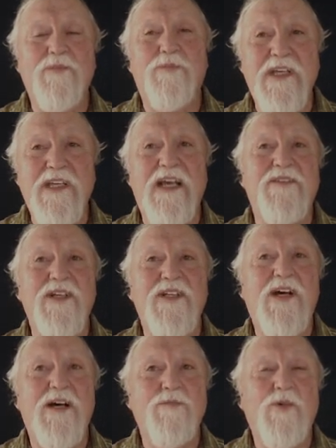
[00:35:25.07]
be having a
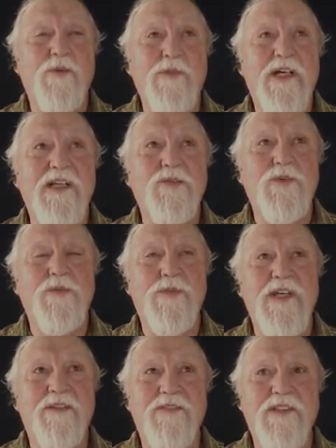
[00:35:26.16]
lot more money. We'll be
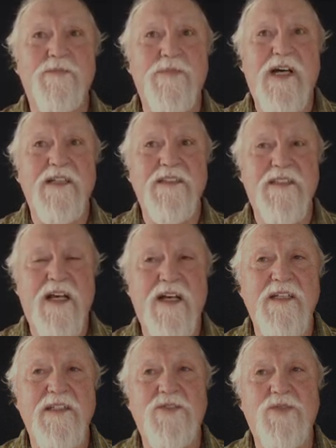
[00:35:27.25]
able to buy
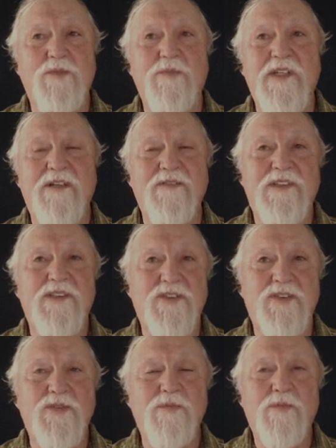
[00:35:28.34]
signs. We'll be able to
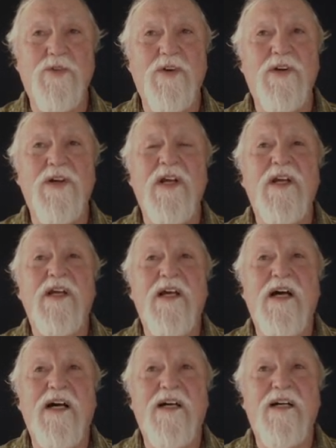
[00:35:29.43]
do more
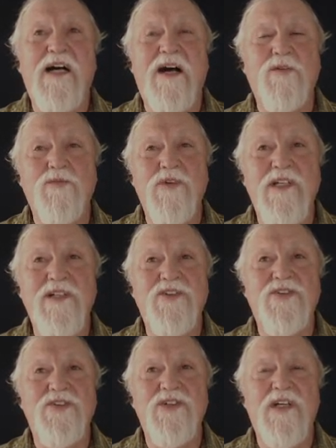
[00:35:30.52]

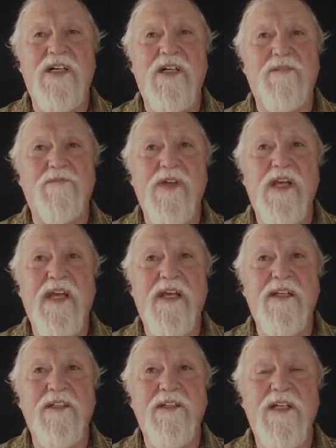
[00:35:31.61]
outreach,
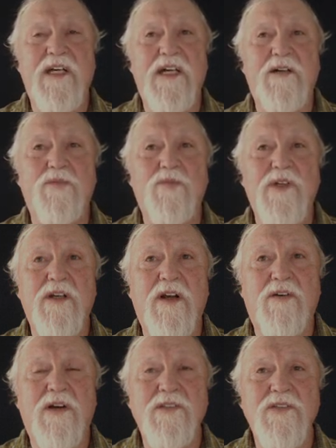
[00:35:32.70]
and we
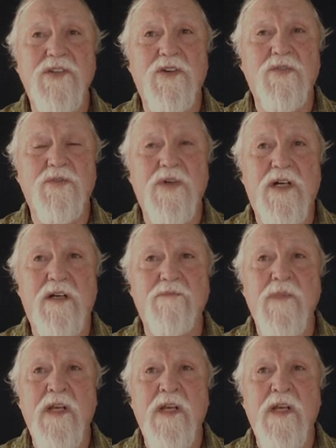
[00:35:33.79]
are also